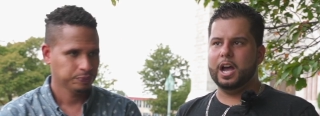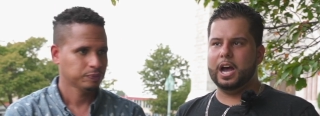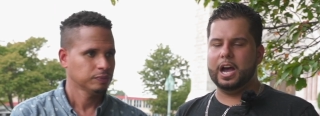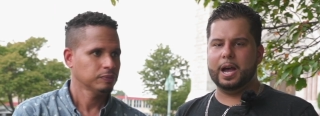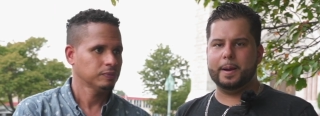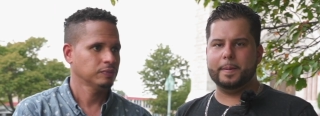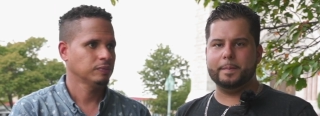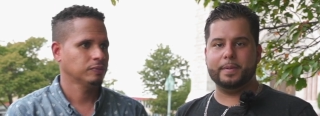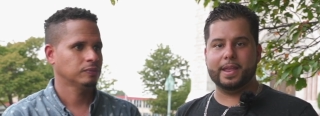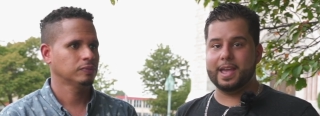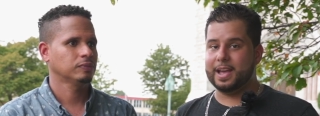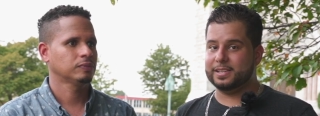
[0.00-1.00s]
Speaker 1: Um,
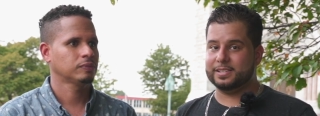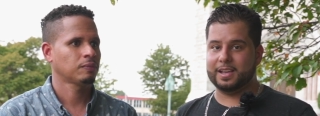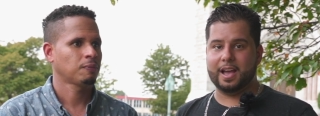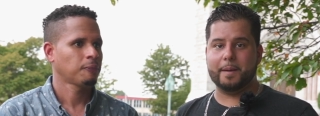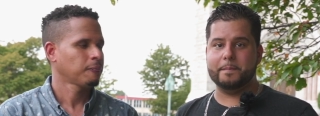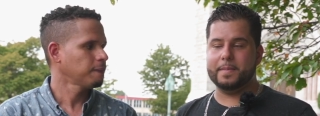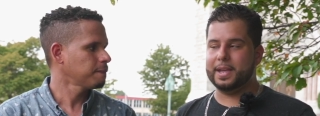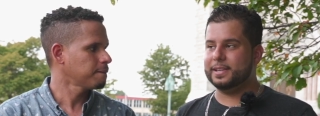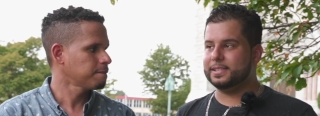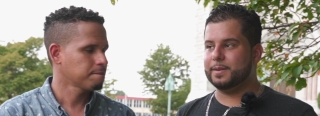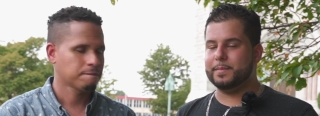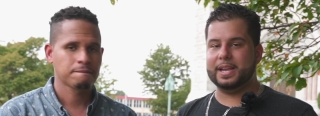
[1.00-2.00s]
but
Speaker 2: yes,
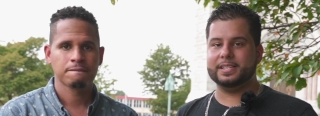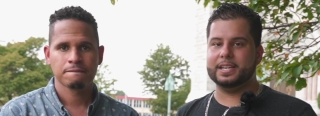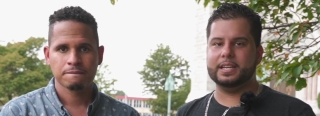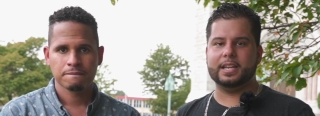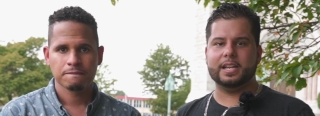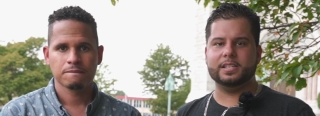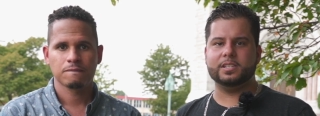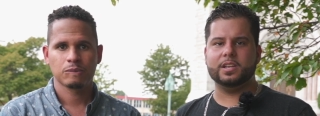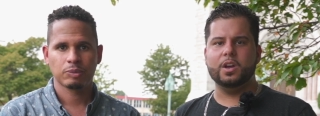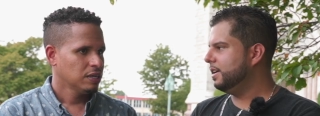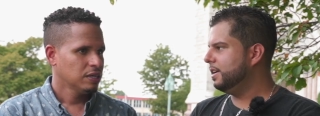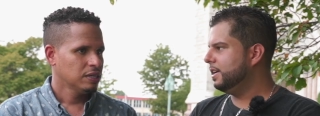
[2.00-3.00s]
amazing, amazing lens.
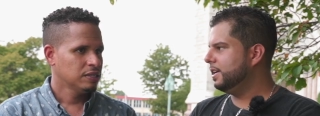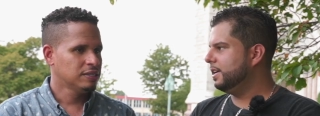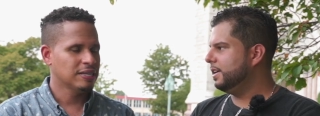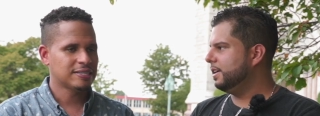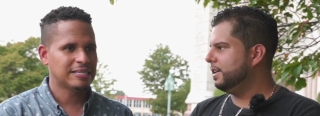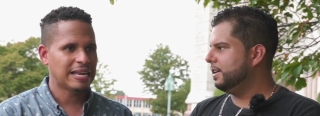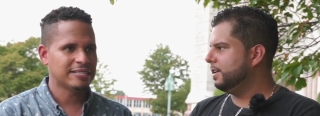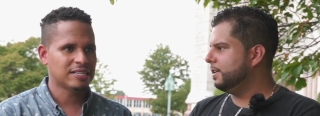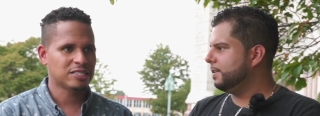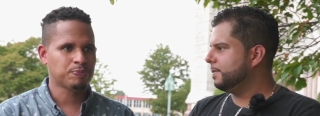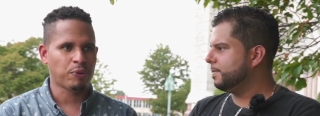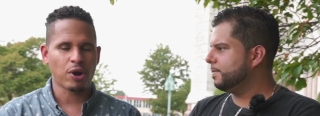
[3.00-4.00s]
This lens
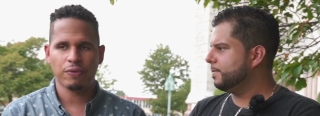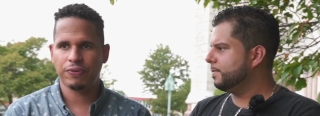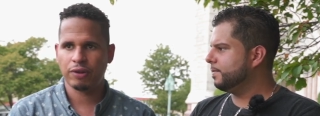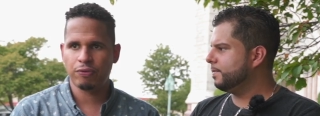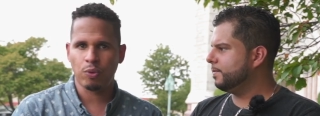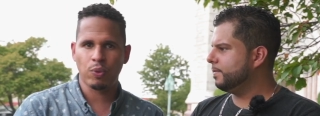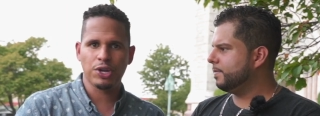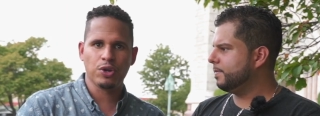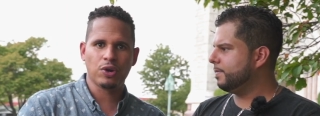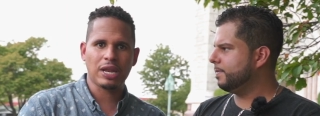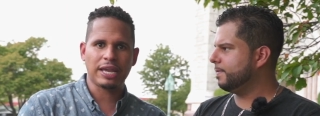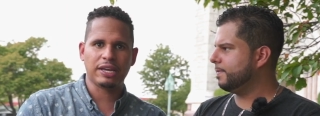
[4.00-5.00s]
is perfect for when
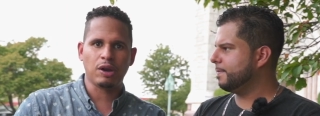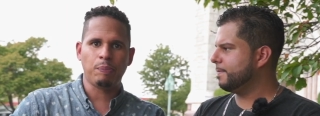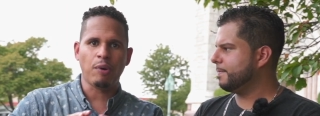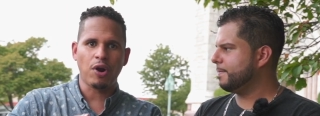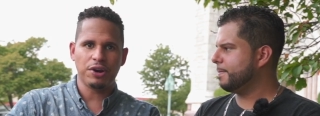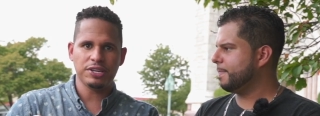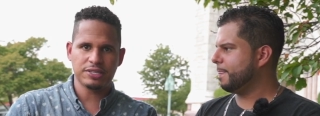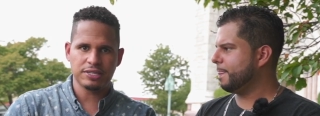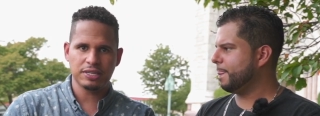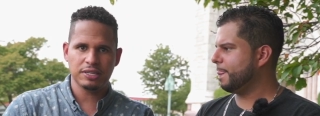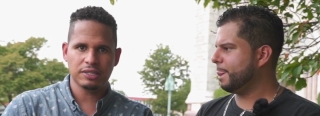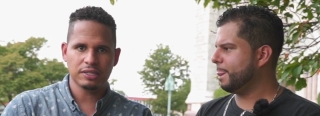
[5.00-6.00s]
you're like in a party
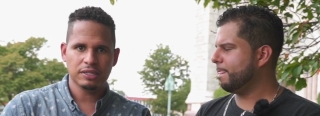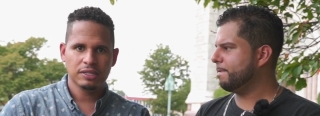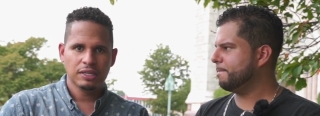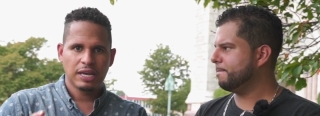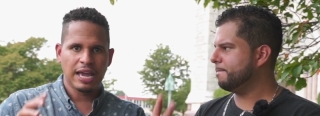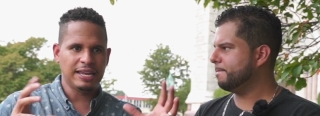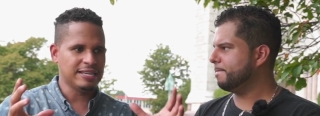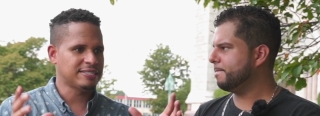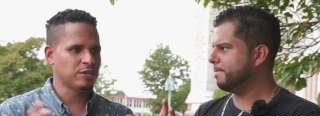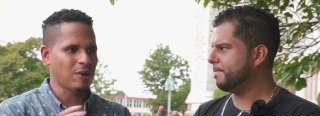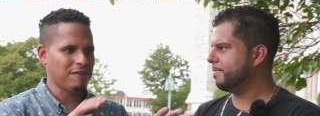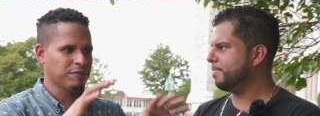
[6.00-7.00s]
scene and let's
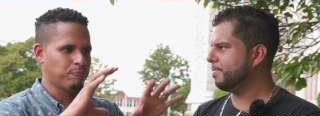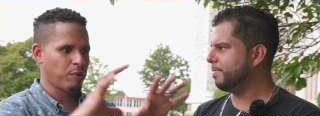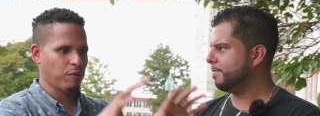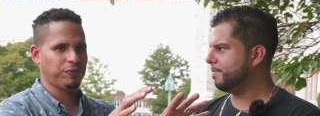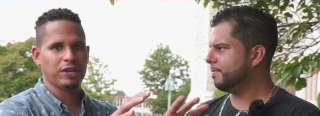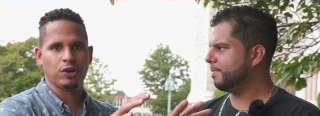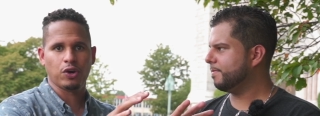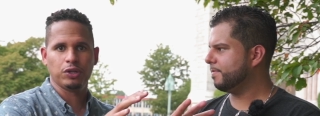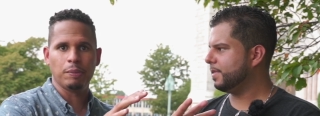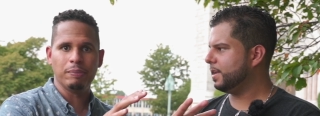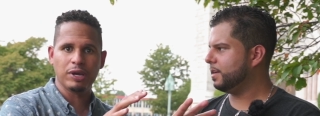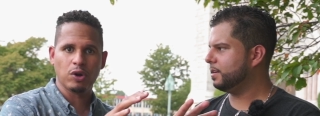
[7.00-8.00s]
say you have the birthday girl in
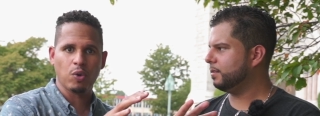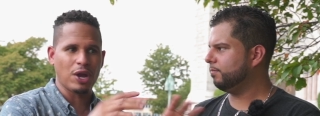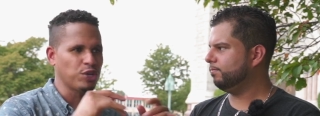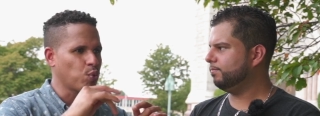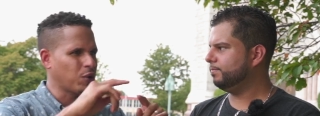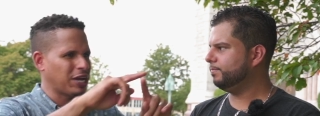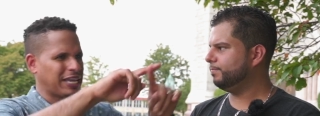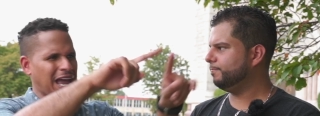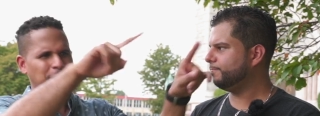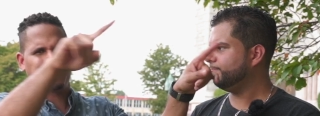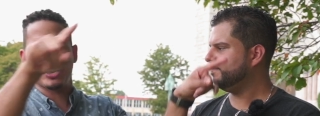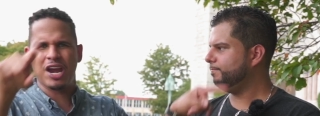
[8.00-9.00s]
the middle and you wanna
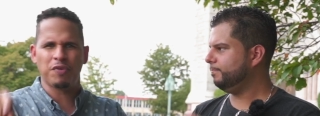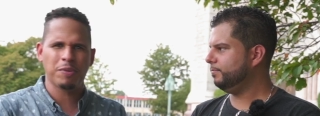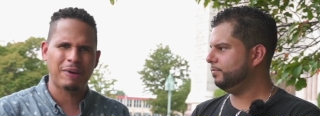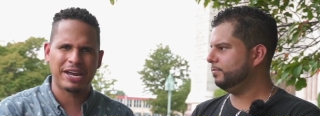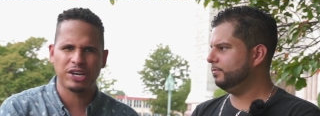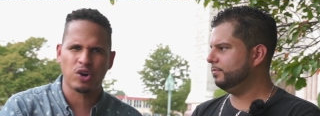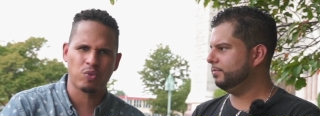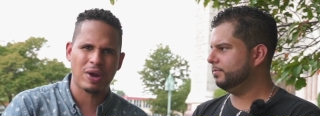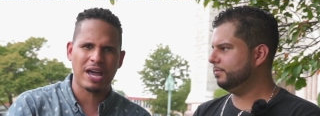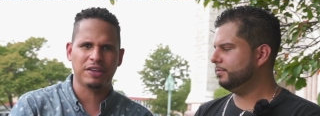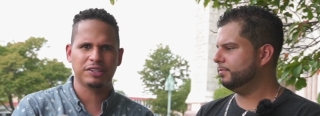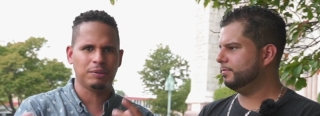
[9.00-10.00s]
capture everybody
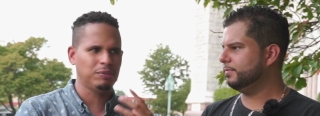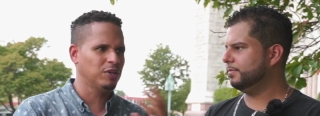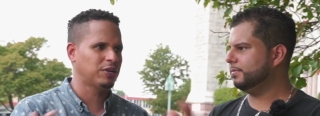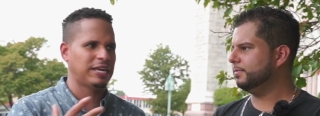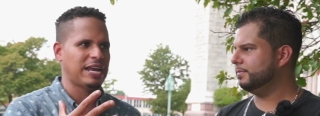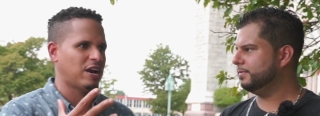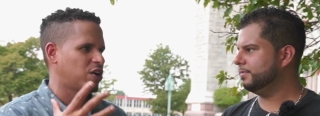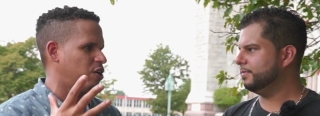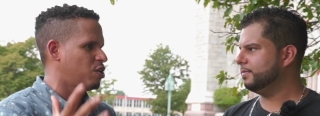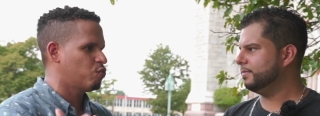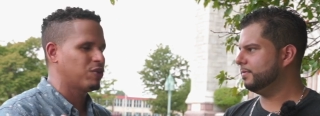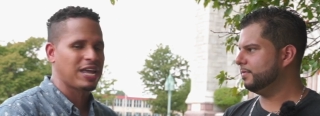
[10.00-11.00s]
around them looking at her
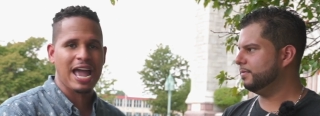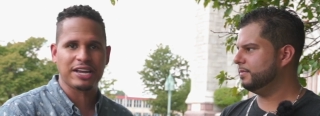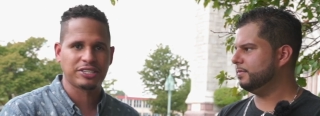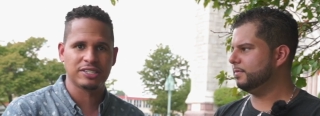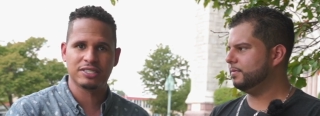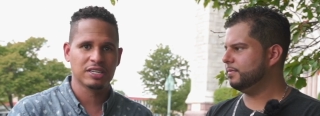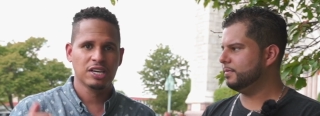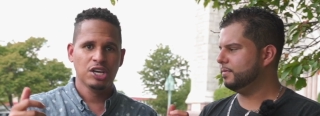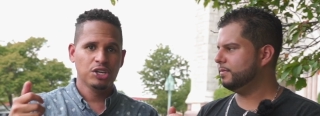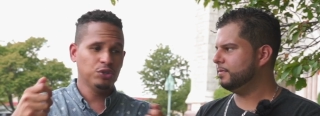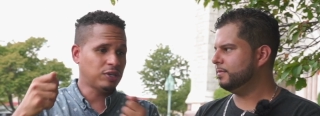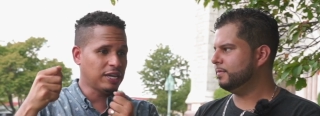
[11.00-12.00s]
and reactions.
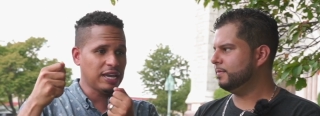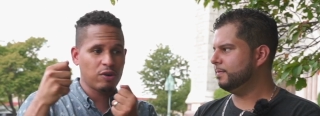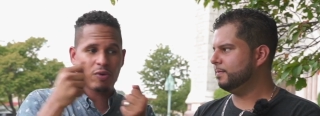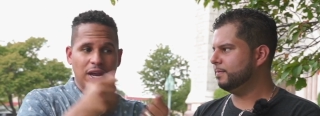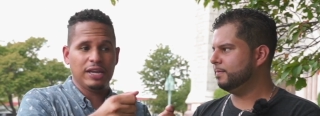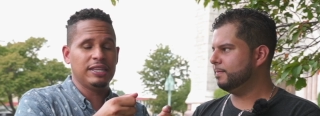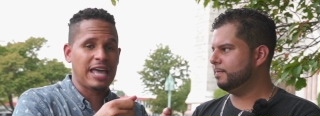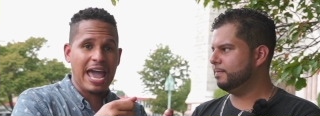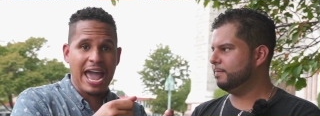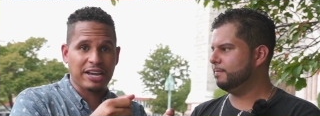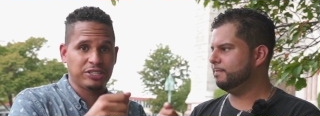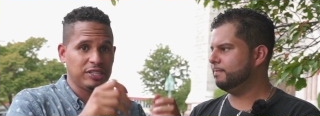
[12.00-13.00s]
You could get right in the
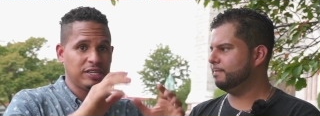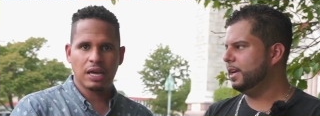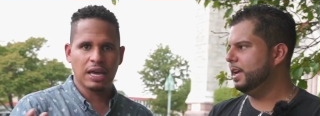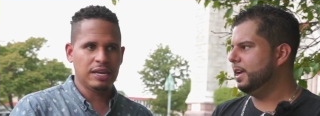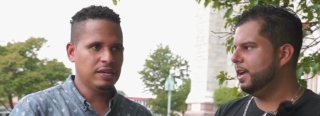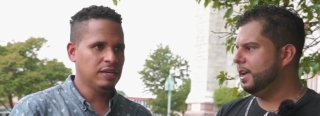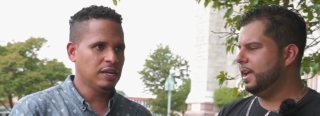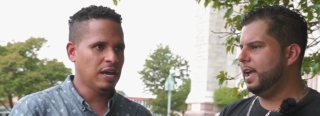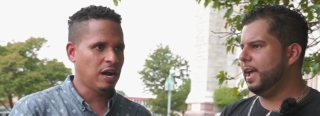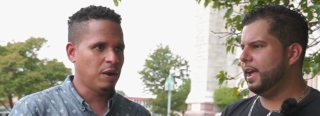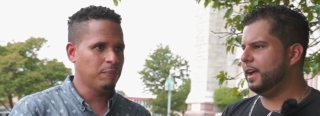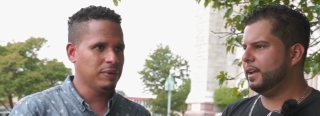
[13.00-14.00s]
action and
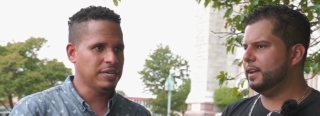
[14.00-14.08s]
um,